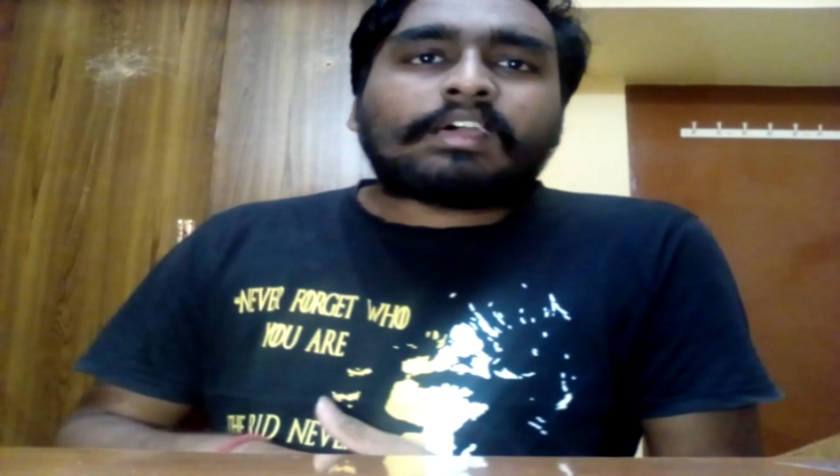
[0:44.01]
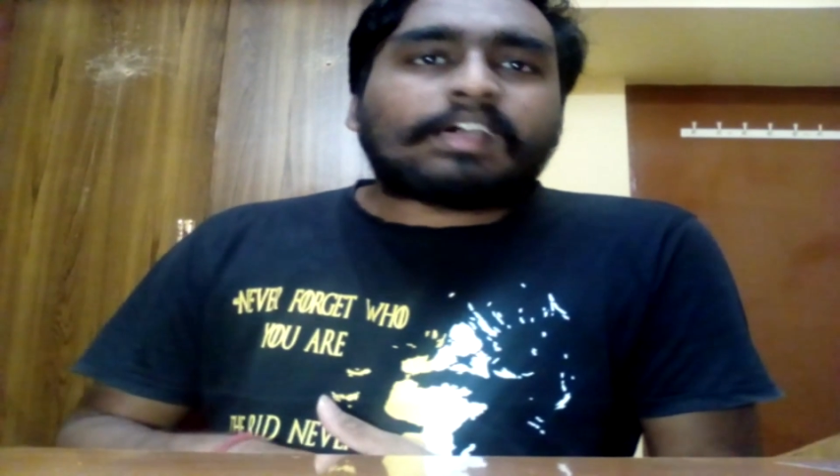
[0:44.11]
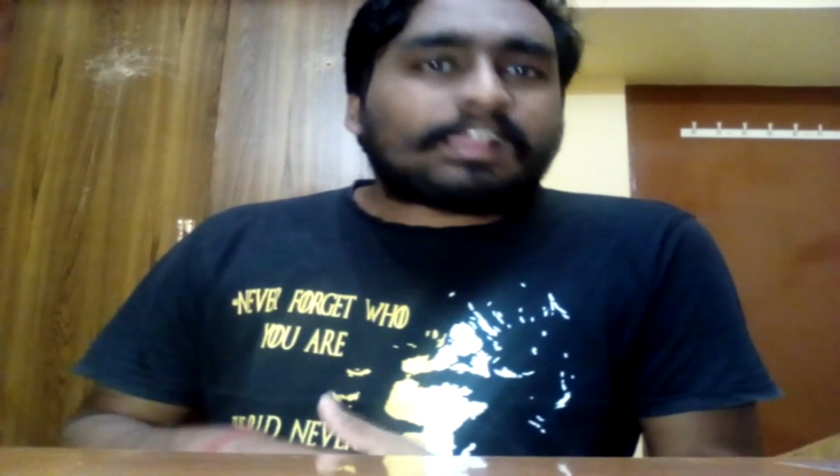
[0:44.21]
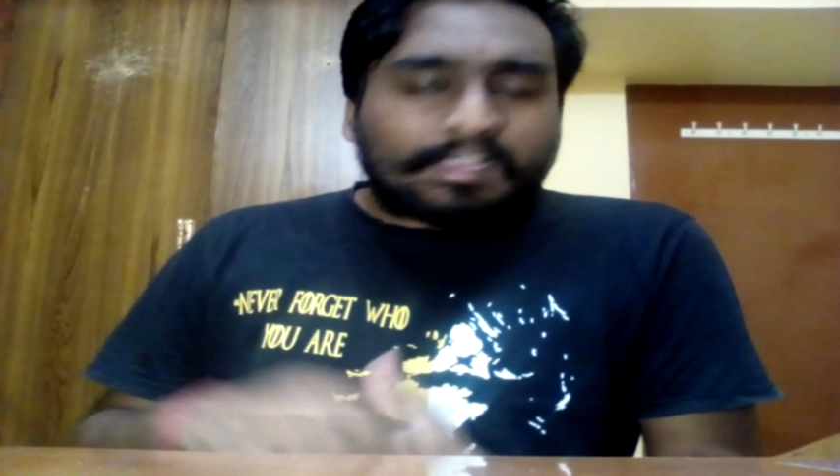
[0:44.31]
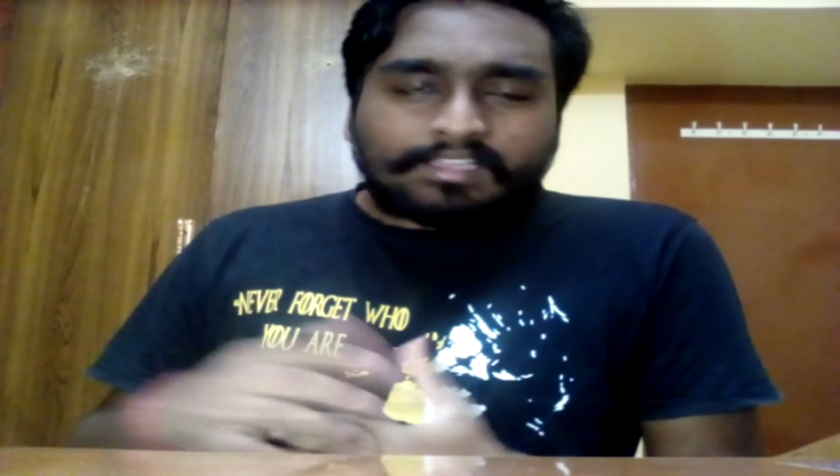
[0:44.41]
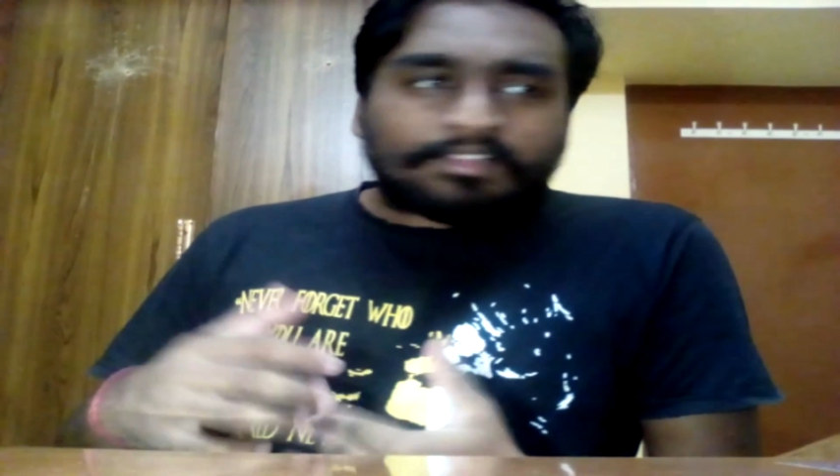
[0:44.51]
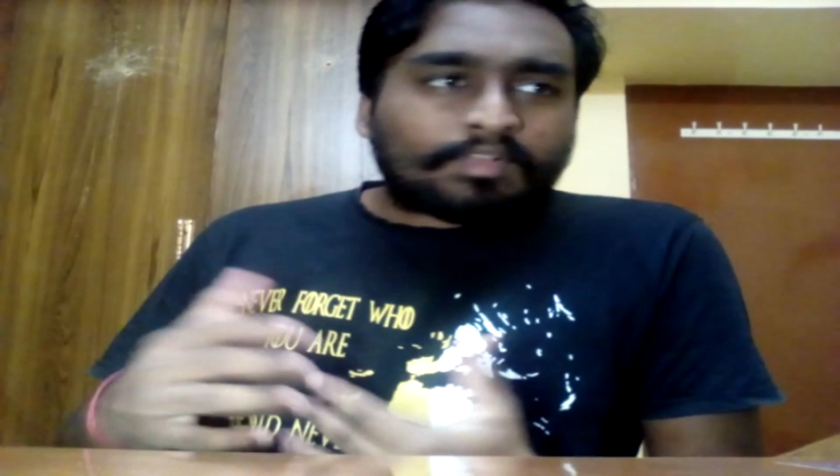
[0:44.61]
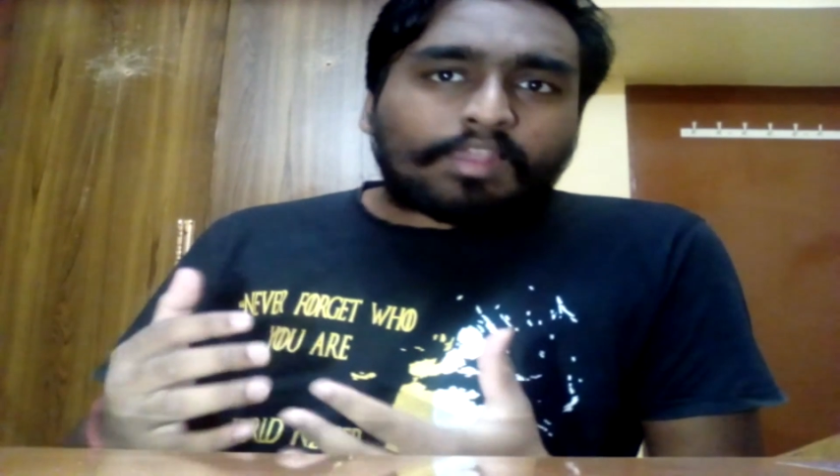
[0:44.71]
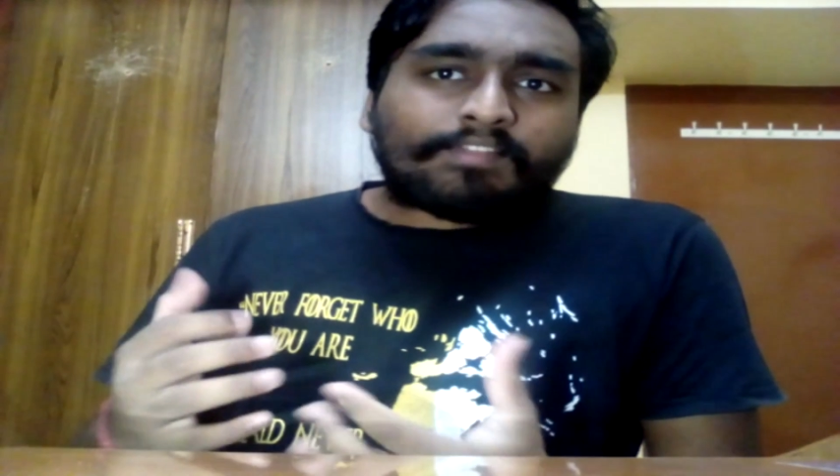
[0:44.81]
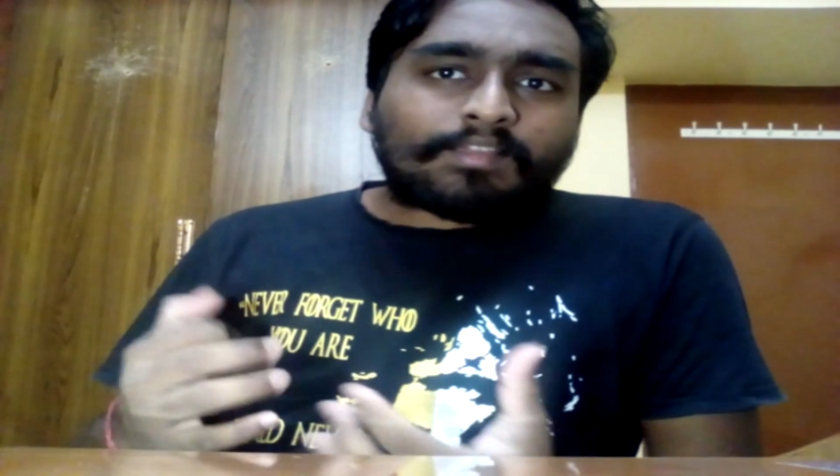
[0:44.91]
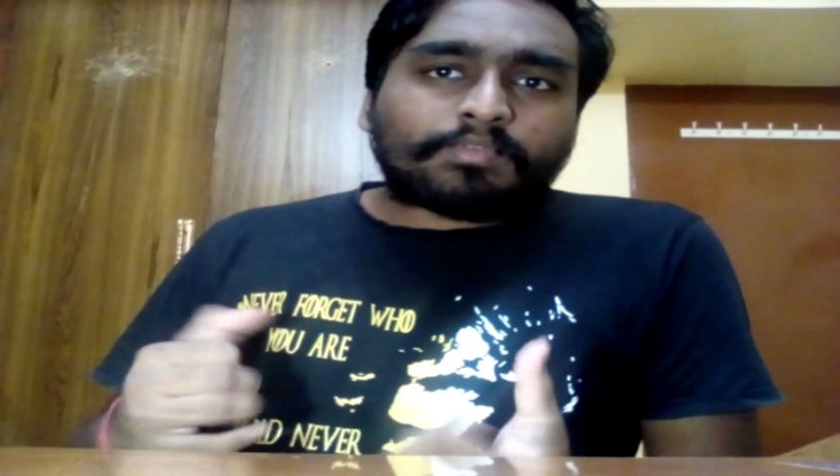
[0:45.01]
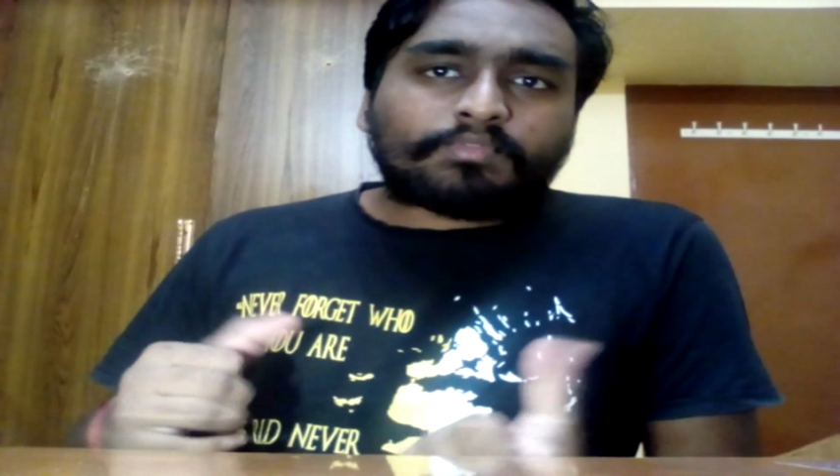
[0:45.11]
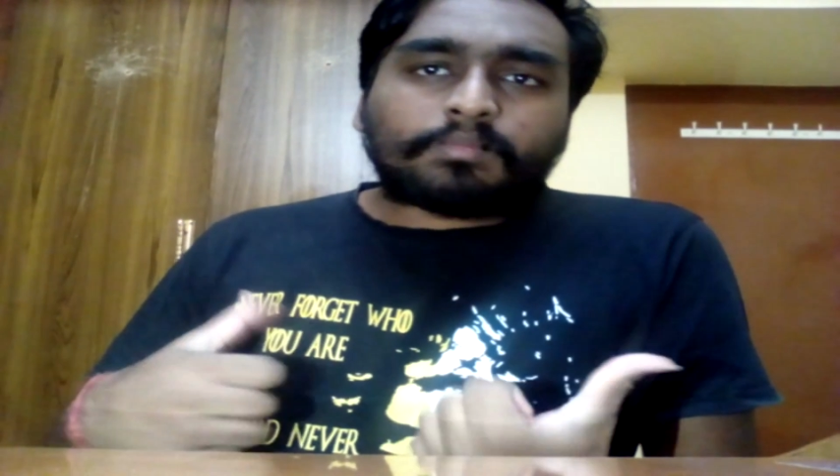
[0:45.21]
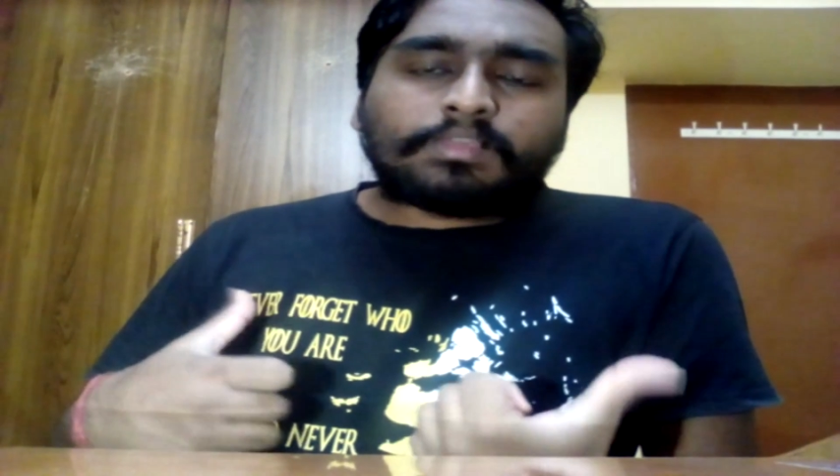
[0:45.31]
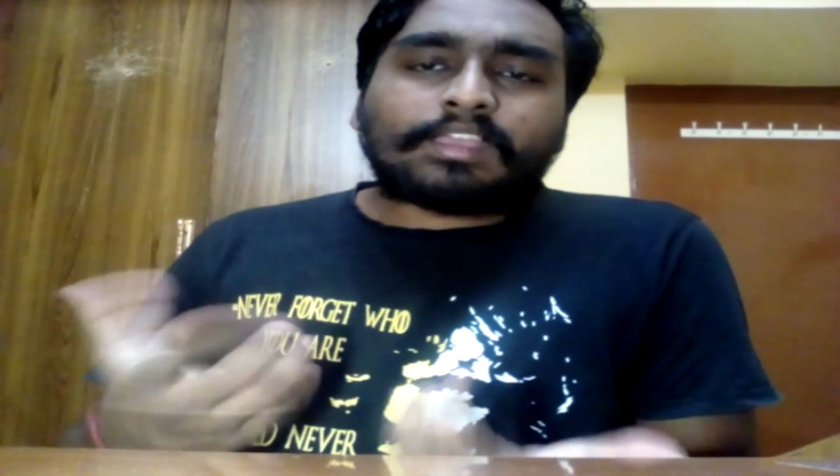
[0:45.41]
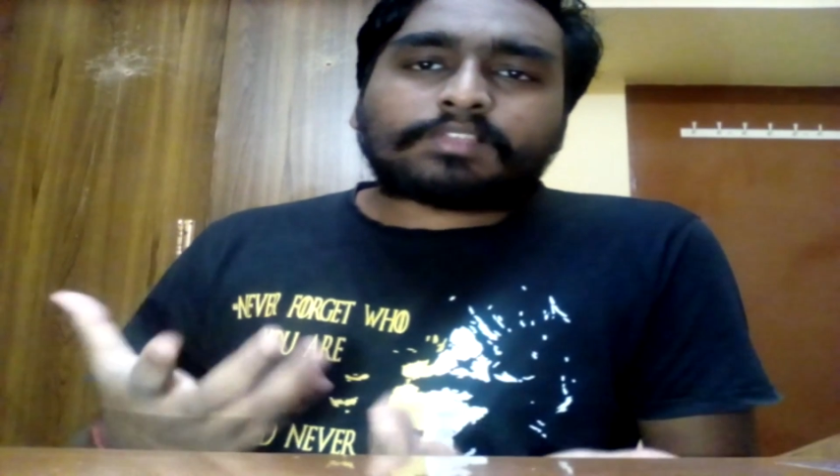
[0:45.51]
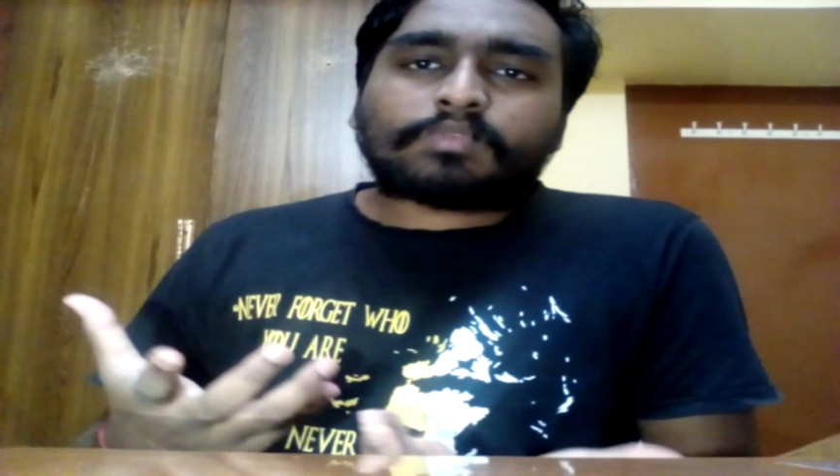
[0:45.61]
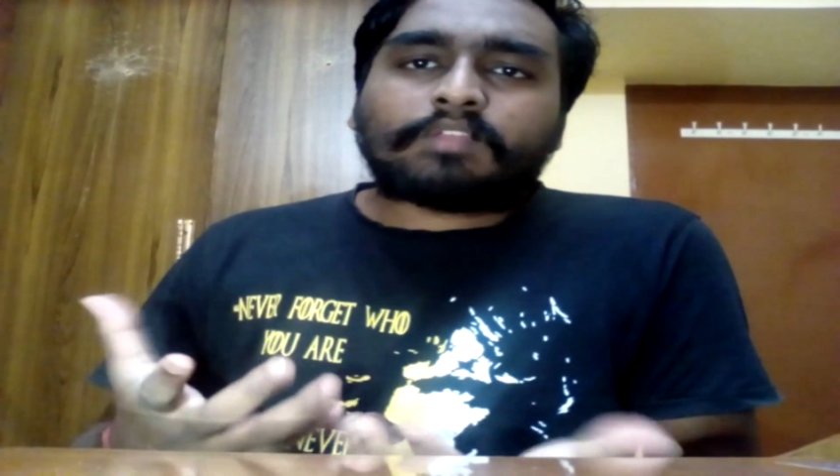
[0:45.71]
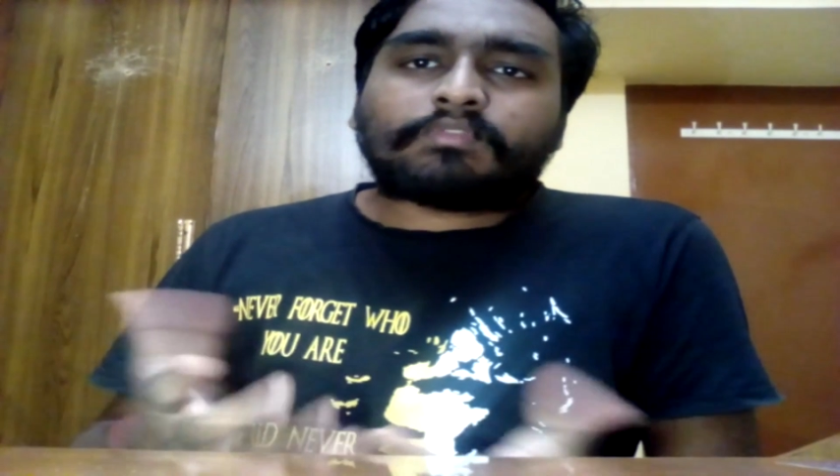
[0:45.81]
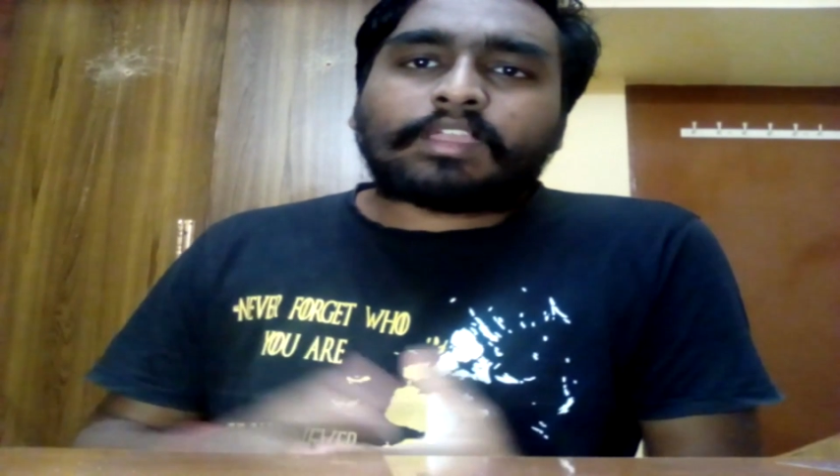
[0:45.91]
and that would have happened for me as
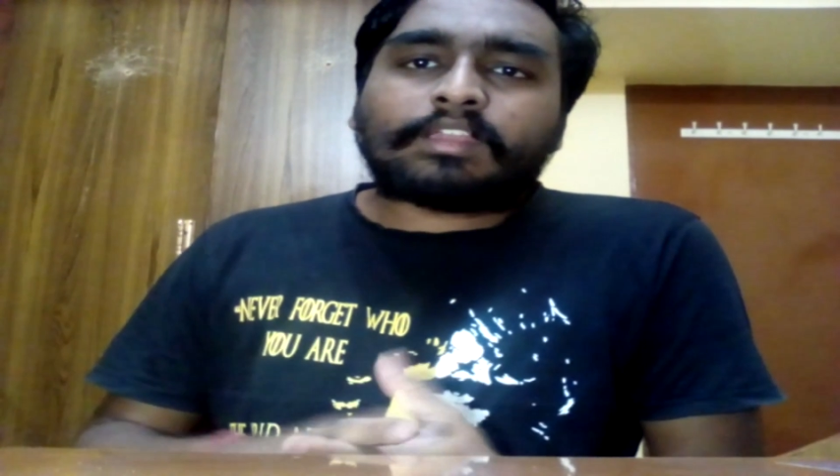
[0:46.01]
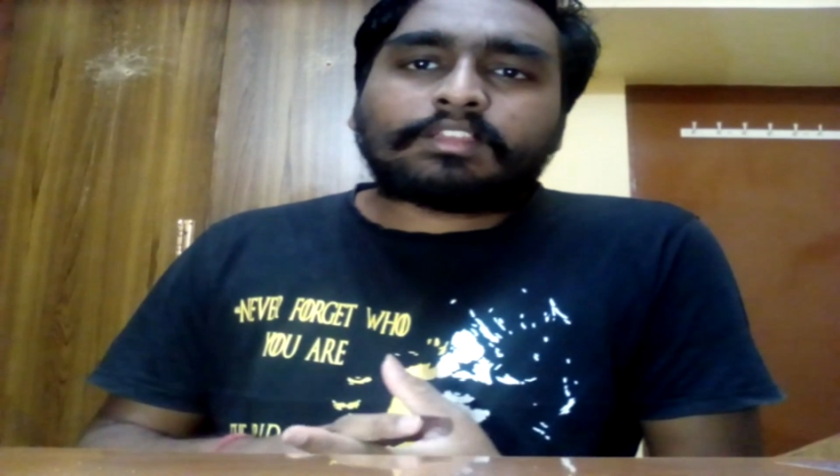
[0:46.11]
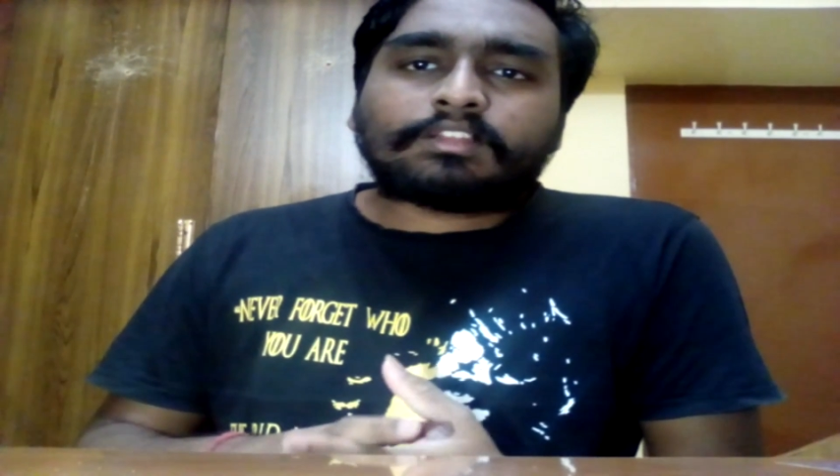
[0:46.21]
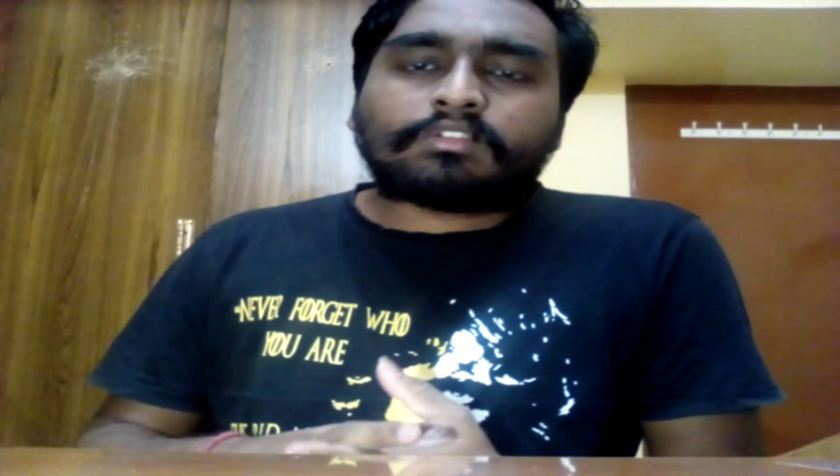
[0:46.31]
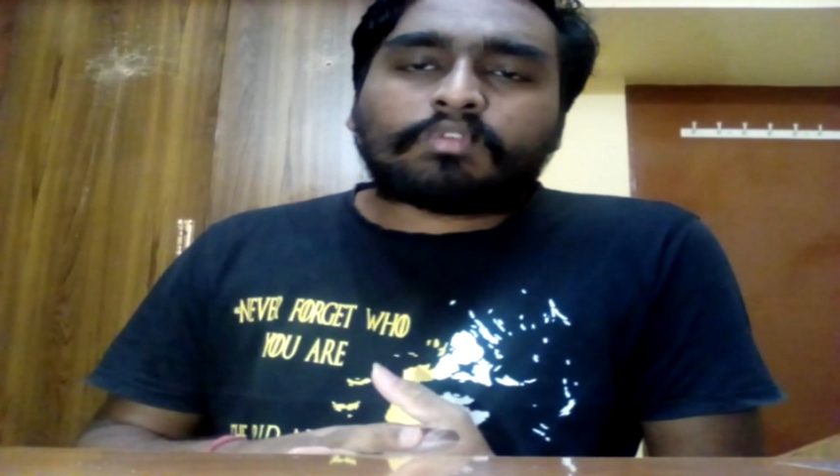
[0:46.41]
well if I didn't